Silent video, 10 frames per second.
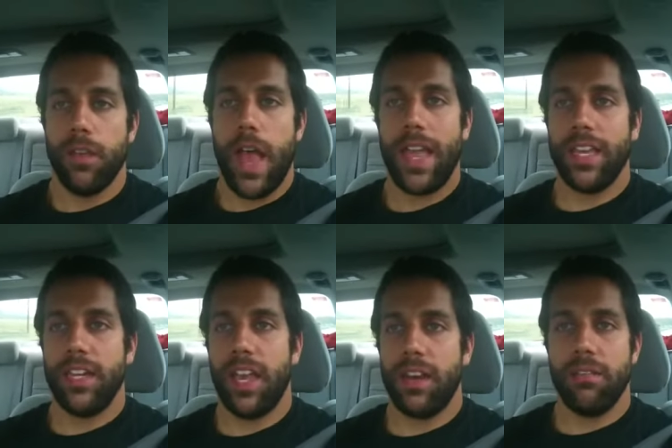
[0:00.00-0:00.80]
I can
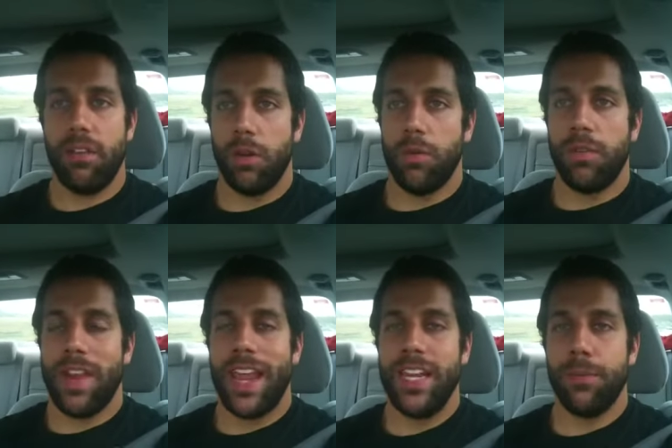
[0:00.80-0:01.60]
get
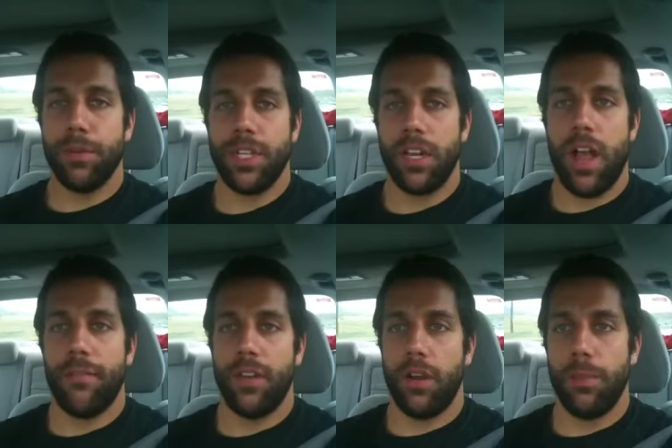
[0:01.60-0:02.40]
90%
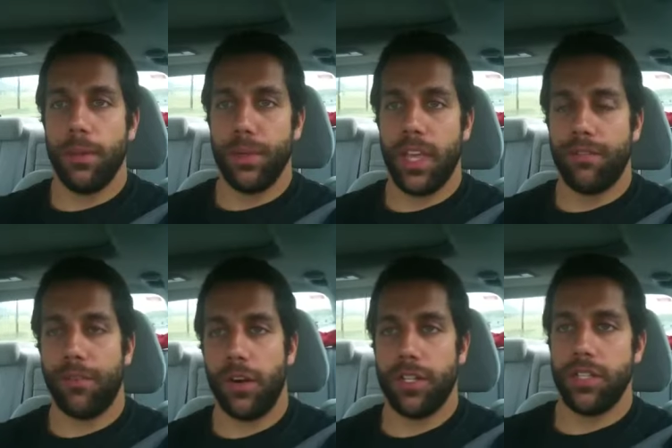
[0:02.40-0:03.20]
confident I'll be able to get
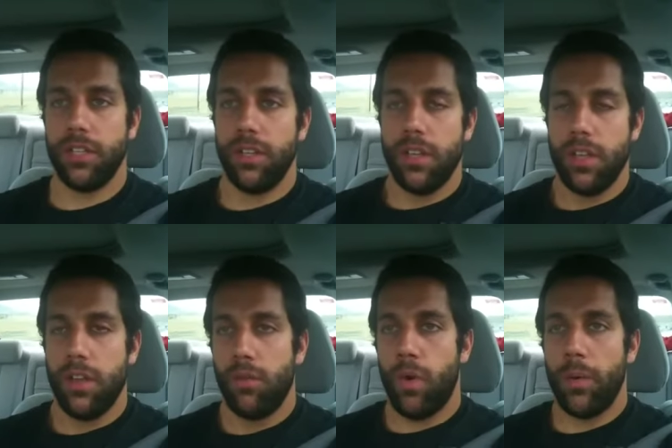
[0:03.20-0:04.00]
first
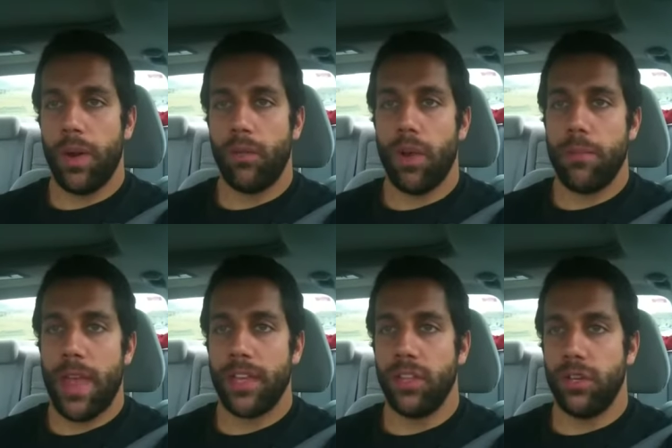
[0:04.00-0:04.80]
right when I run
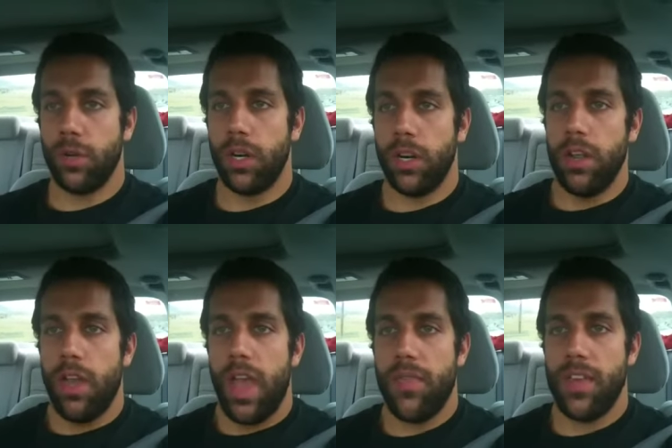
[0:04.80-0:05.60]
back in the door
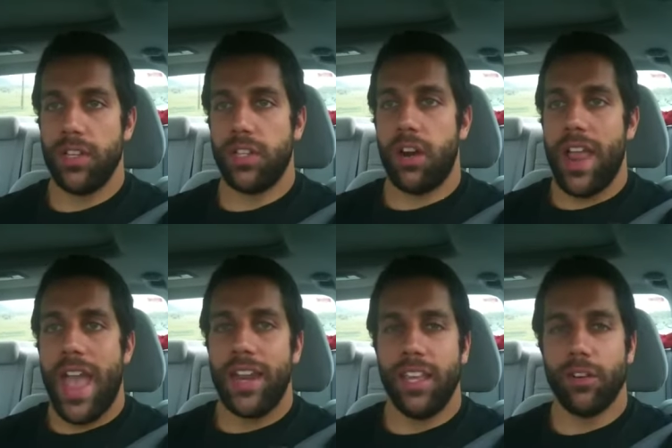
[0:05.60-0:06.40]
and then start
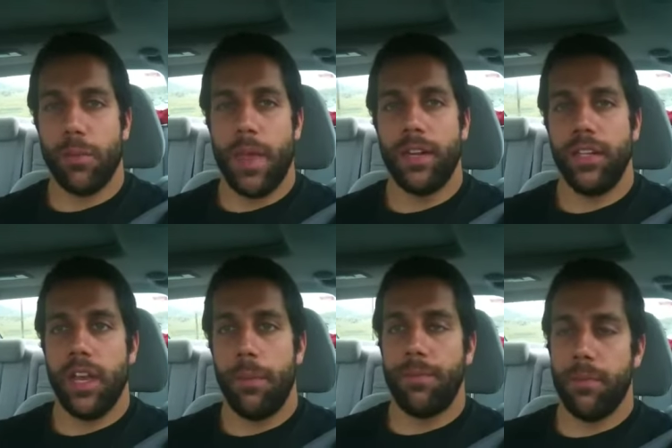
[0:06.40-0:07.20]
adding incrementally
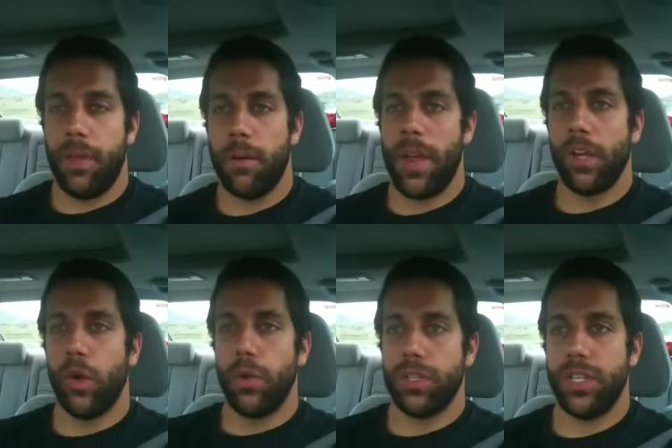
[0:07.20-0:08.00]
up from there. My
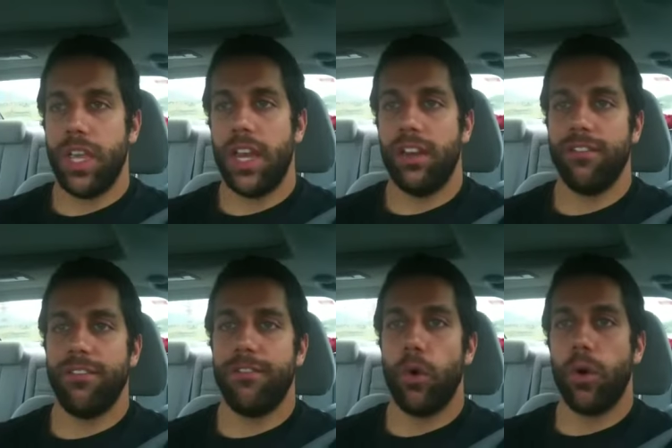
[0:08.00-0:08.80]
goal is to get in
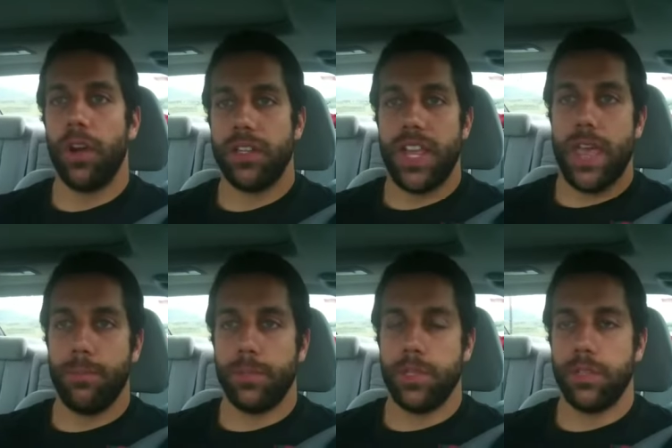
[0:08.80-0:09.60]
four
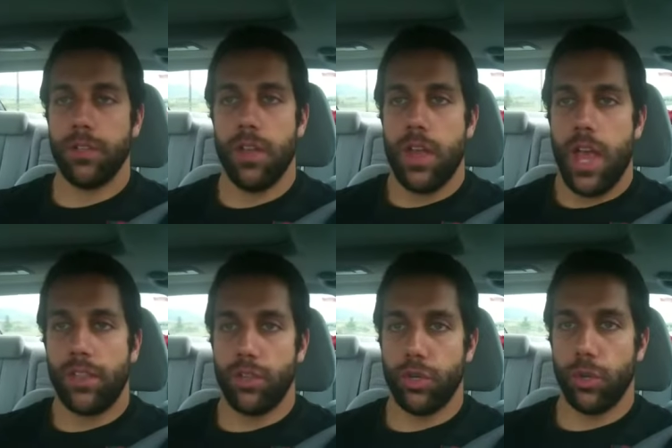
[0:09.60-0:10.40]
attempts at
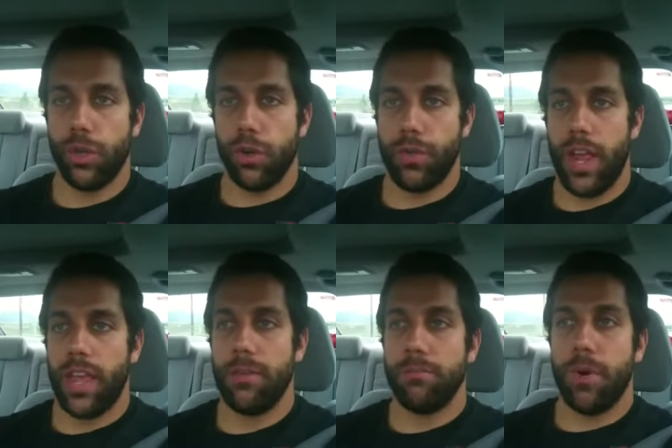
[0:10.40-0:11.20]
the shoulder
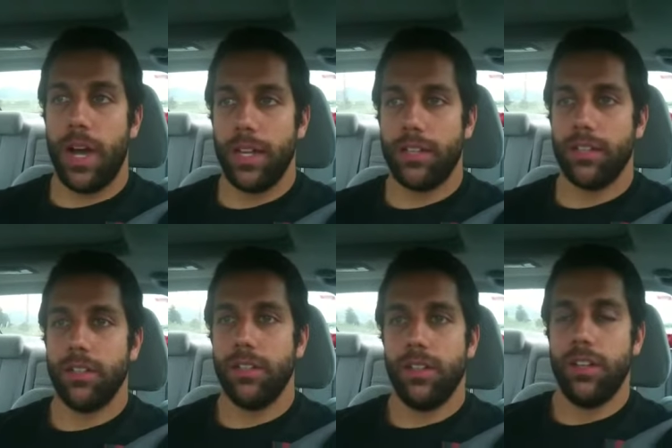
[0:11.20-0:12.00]
overhead, but
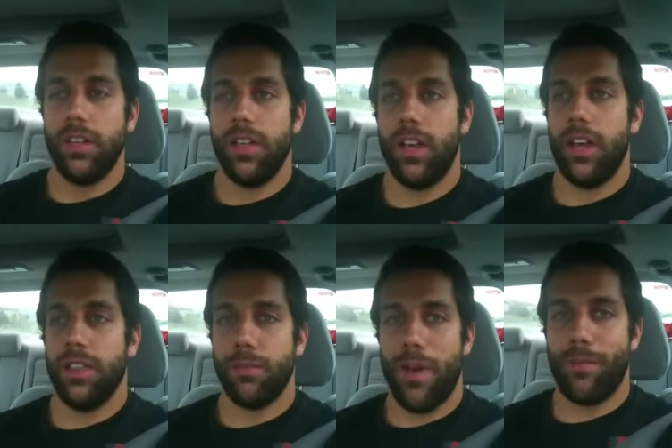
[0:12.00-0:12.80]
uh,
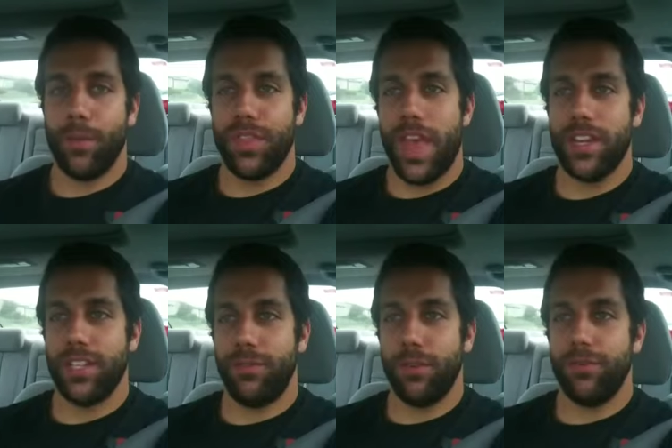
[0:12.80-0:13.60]
the problem with that is
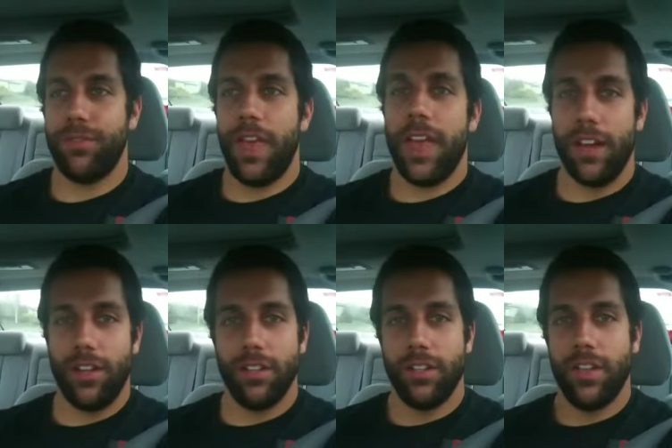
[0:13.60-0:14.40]
if you fail